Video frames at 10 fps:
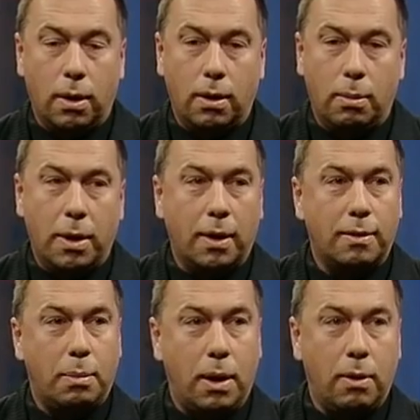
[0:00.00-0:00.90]
of the
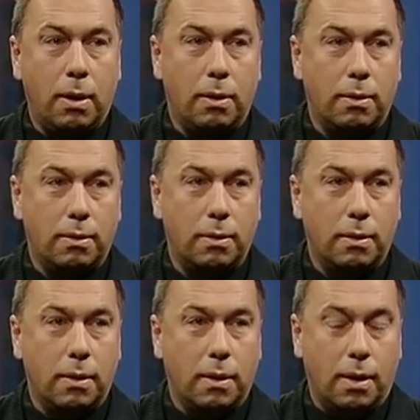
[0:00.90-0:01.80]
biggest barriers
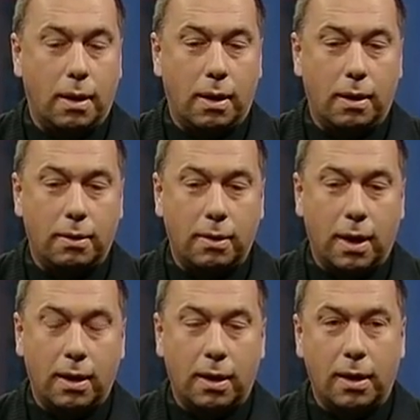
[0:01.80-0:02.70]
to
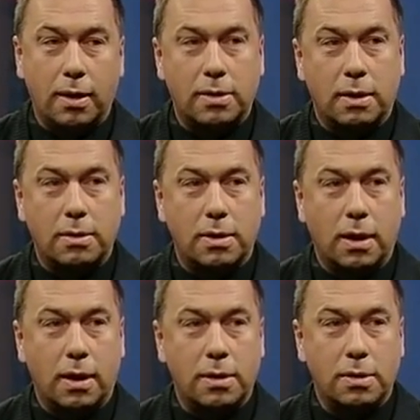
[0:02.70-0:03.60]
getting kids
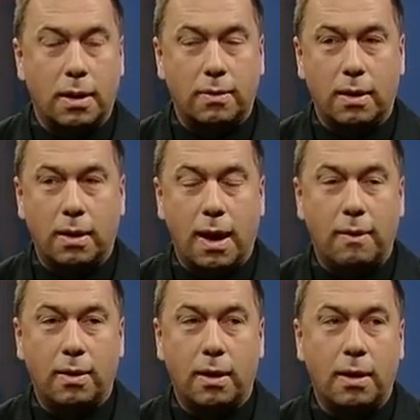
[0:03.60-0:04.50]
outside is often
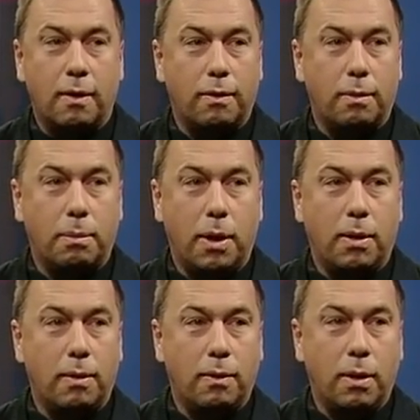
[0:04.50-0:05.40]
having enough
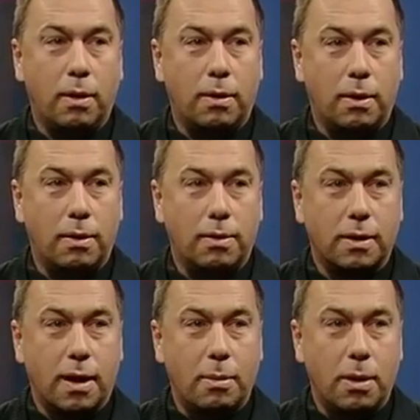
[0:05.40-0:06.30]
parent volunteers to
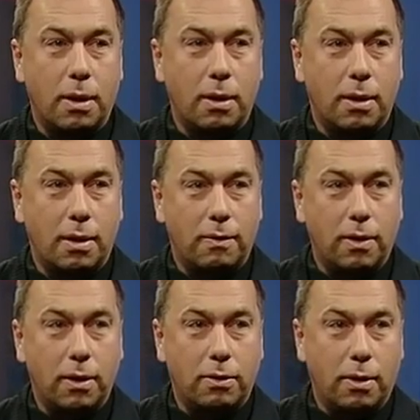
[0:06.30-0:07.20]
come along on the
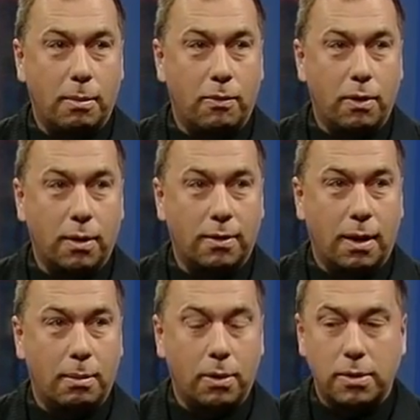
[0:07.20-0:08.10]
field trip, for
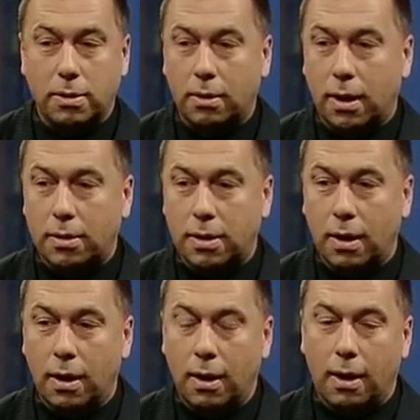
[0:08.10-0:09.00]
example. So that's
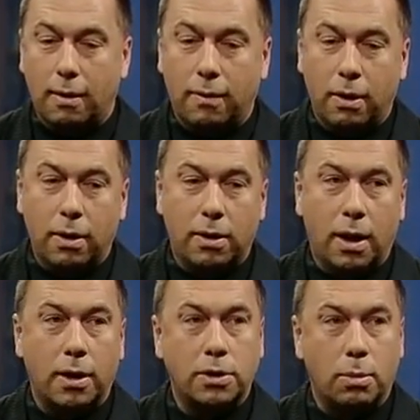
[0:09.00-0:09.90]
a very
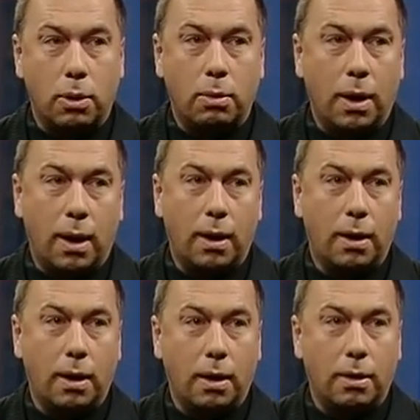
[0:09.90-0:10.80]
tangible way
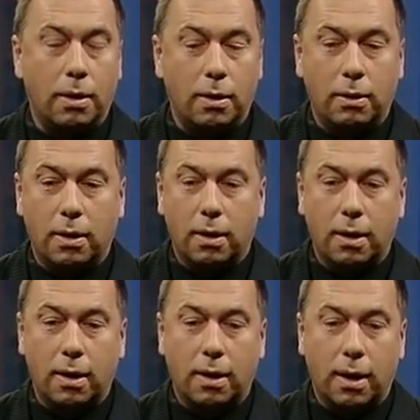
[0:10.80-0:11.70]
that you can
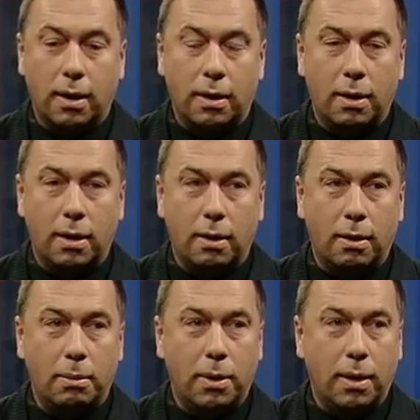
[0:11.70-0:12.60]
kind of get in there
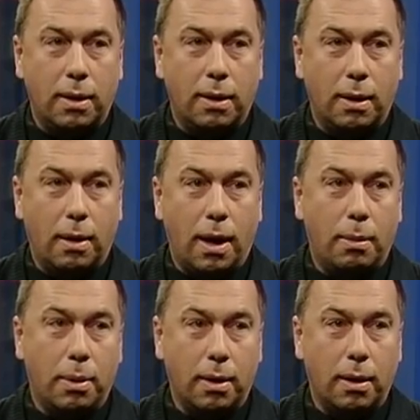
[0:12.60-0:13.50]
and be
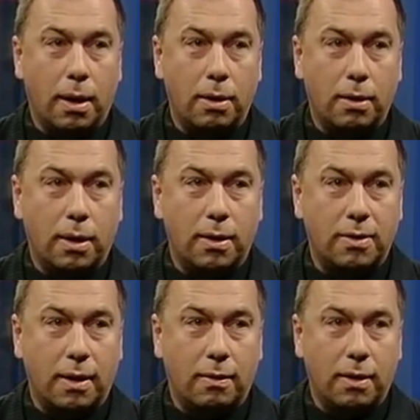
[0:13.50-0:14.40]
helping other
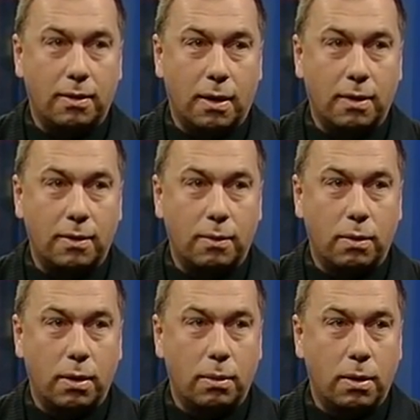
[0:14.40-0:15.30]
kids have these kinds of
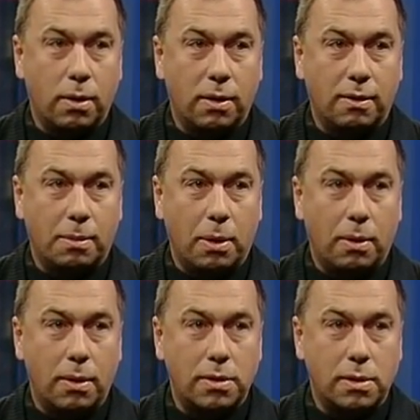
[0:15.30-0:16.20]
real-world
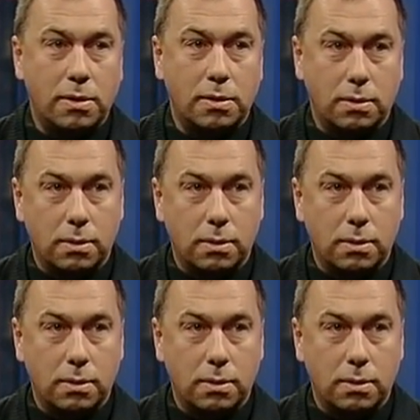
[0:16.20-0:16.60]
experiences.